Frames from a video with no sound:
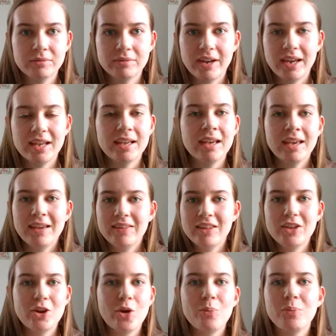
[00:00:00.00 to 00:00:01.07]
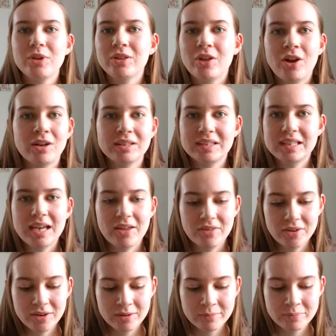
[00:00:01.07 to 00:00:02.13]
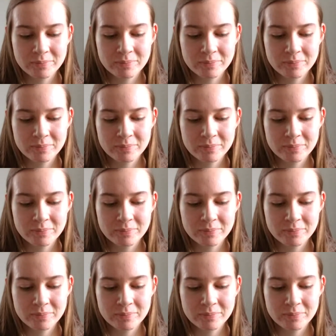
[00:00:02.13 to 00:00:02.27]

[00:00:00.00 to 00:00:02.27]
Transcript: right? They don't belong together.